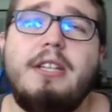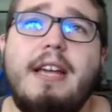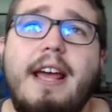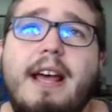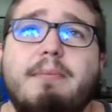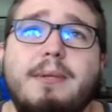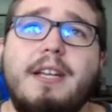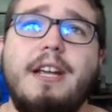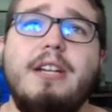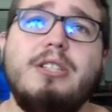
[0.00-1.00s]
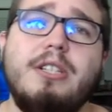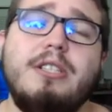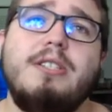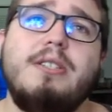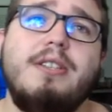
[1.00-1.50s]

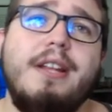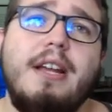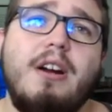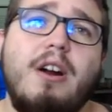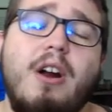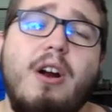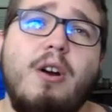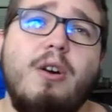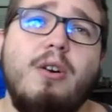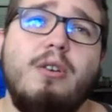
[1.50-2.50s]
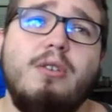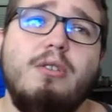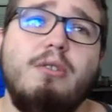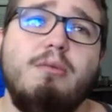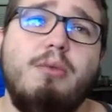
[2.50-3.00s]
applications that are
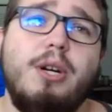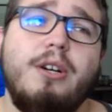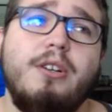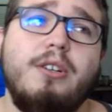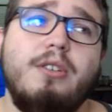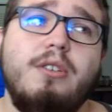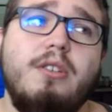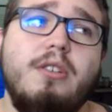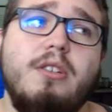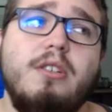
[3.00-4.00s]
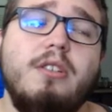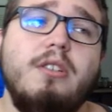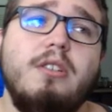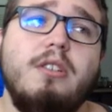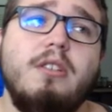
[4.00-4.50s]
where
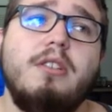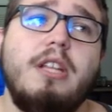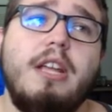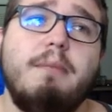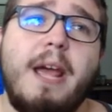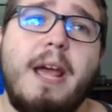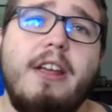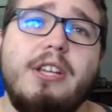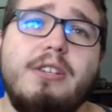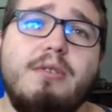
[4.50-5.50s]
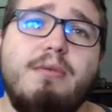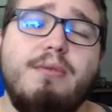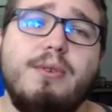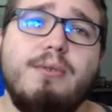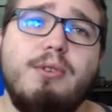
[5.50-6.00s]
they pay you
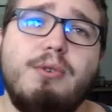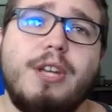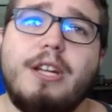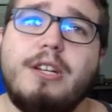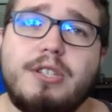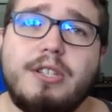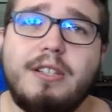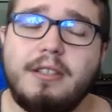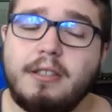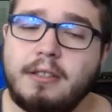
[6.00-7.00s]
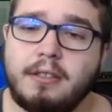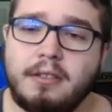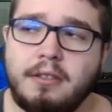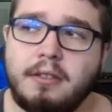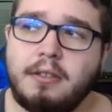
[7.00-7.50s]
for location,
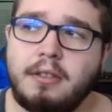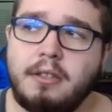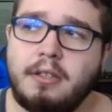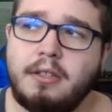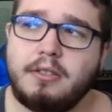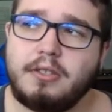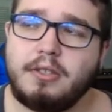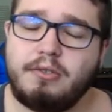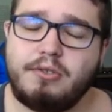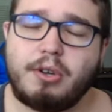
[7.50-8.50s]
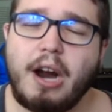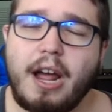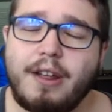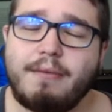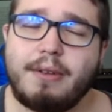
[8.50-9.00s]
so
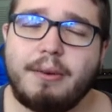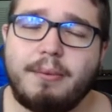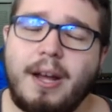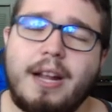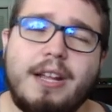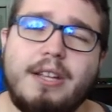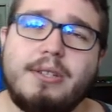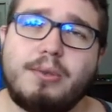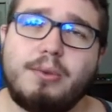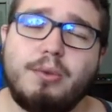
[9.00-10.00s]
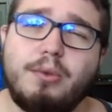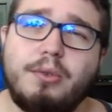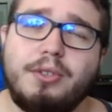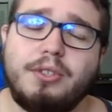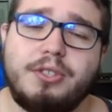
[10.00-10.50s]
driving wise
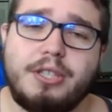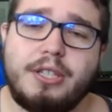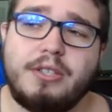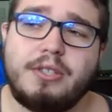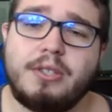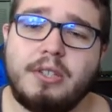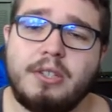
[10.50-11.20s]
or just